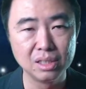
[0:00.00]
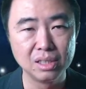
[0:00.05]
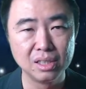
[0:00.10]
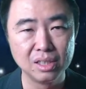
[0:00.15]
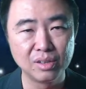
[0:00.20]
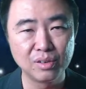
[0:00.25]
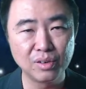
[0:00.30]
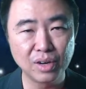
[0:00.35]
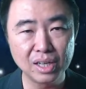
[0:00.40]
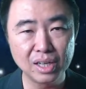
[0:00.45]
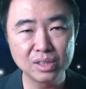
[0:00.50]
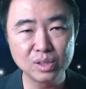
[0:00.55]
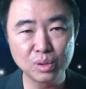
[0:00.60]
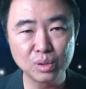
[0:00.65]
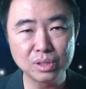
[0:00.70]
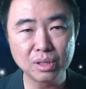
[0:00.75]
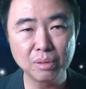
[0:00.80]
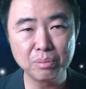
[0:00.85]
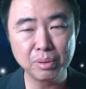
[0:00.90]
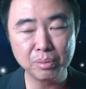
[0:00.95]
Right, so
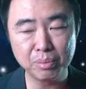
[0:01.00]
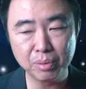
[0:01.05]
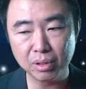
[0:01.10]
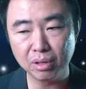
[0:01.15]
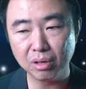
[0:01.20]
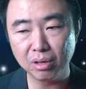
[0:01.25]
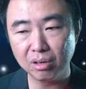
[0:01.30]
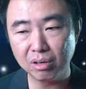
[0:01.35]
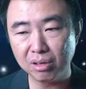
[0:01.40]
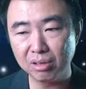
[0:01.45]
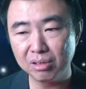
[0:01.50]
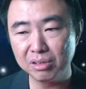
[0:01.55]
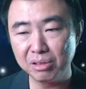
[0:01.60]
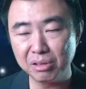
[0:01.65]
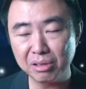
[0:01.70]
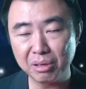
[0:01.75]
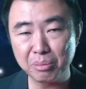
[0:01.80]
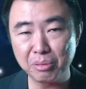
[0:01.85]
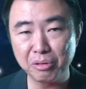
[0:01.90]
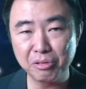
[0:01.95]
some people, oh no,
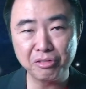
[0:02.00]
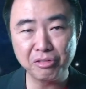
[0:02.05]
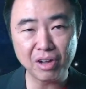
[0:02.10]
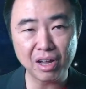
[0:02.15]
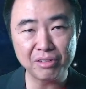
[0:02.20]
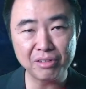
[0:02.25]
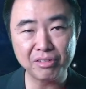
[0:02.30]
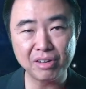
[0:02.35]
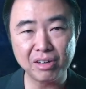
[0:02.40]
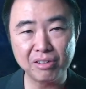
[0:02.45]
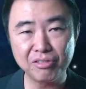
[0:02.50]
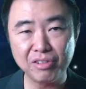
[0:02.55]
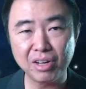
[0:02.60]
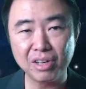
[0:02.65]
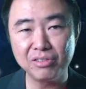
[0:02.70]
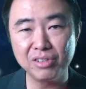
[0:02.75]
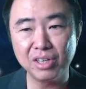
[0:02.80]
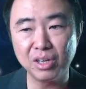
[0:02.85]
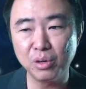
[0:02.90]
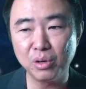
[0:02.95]
number 5,
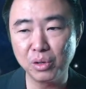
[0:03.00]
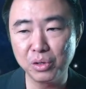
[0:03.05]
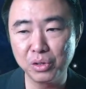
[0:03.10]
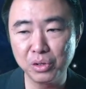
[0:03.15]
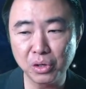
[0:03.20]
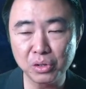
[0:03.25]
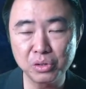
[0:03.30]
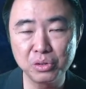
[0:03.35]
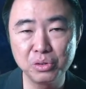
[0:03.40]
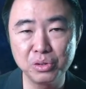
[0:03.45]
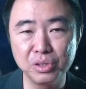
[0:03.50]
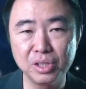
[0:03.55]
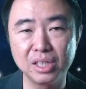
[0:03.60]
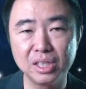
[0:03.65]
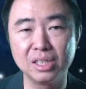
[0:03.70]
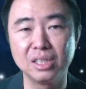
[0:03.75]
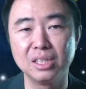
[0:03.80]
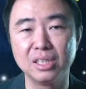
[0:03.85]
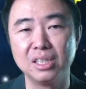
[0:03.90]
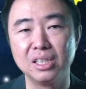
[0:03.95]
5 yellow, not good.
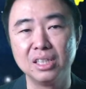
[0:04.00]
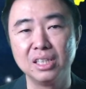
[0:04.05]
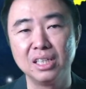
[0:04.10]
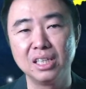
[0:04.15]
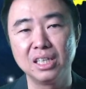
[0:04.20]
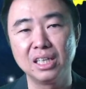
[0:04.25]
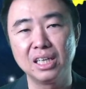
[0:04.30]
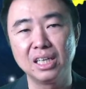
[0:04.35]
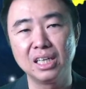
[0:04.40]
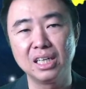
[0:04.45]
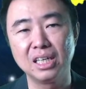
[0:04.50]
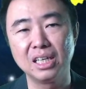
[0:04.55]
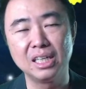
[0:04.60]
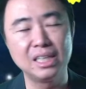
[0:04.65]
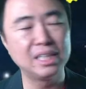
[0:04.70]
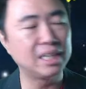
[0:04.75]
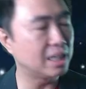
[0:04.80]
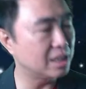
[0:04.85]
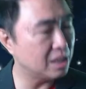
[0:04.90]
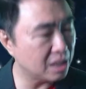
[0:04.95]

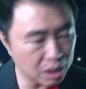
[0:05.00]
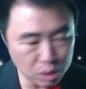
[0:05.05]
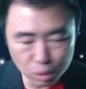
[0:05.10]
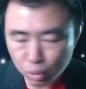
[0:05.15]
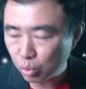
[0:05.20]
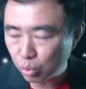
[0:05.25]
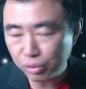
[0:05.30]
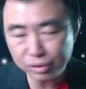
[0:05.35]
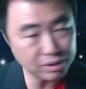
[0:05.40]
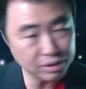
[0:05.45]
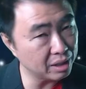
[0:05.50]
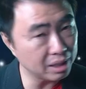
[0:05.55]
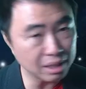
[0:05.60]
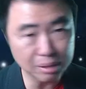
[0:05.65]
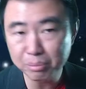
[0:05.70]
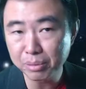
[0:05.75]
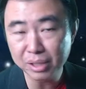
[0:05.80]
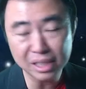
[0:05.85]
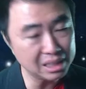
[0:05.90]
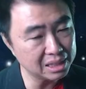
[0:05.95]
Nothing to do with the
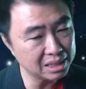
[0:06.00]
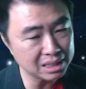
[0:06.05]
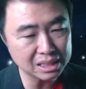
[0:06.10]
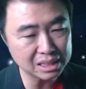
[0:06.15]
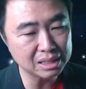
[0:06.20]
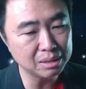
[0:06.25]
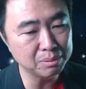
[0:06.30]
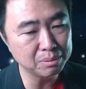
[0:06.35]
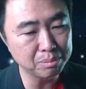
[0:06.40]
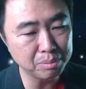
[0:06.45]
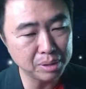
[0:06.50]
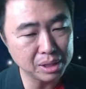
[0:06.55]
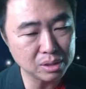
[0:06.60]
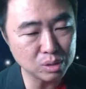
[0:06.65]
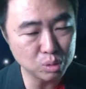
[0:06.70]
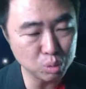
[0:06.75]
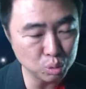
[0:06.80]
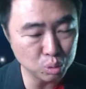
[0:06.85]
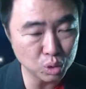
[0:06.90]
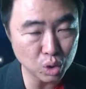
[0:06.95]
numbering system. Please
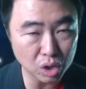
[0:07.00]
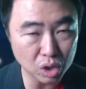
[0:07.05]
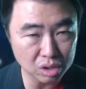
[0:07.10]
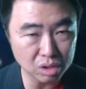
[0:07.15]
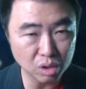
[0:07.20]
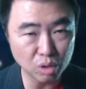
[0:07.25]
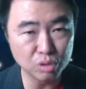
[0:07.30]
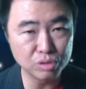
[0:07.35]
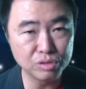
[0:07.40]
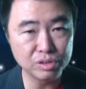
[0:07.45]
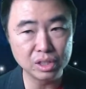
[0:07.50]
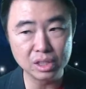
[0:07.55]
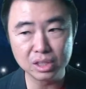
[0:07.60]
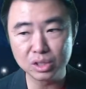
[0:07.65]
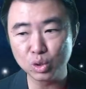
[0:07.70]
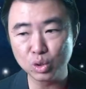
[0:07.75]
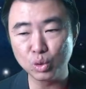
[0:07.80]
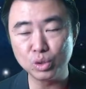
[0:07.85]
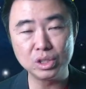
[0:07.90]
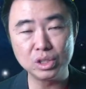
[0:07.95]
do not over
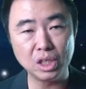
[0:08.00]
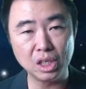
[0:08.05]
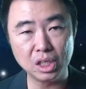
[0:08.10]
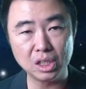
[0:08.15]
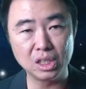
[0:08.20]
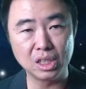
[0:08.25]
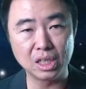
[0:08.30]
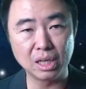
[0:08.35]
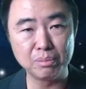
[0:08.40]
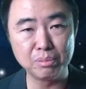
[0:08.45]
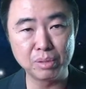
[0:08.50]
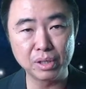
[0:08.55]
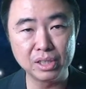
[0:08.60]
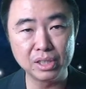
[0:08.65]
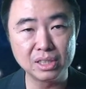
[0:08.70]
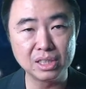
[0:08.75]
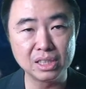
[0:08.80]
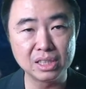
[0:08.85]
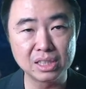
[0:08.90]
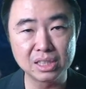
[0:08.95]
associate the numbering
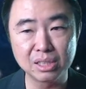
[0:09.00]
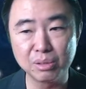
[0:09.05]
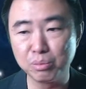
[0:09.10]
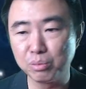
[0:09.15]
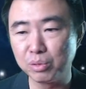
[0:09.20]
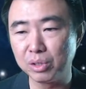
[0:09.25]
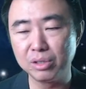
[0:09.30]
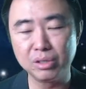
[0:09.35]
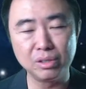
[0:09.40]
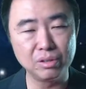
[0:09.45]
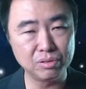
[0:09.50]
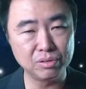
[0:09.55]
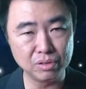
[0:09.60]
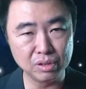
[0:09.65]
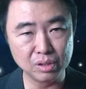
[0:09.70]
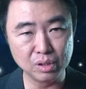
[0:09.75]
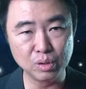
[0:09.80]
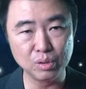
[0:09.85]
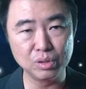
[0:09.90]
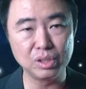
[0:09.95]
system with, you
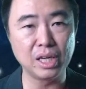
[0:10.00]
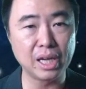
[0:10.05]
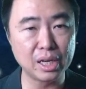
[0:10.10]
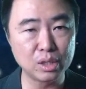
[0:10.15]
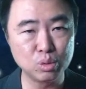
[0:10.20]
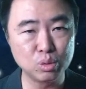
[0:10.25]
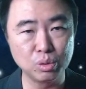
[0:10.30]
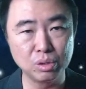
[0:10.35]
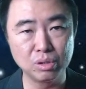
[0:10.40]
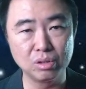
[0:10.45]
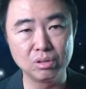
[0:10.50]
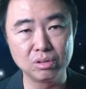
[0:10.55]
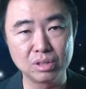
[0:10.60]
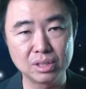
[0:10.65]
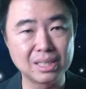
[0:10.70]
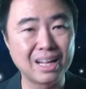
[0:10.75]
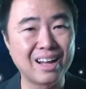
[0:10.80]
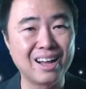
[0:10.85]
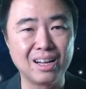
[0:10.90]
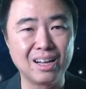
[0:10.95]
know, the actual
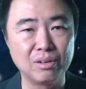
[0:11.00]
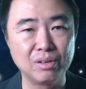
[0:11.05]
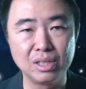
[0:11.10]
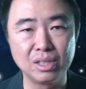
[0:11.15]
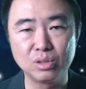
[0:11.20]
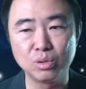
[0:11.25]
star, right?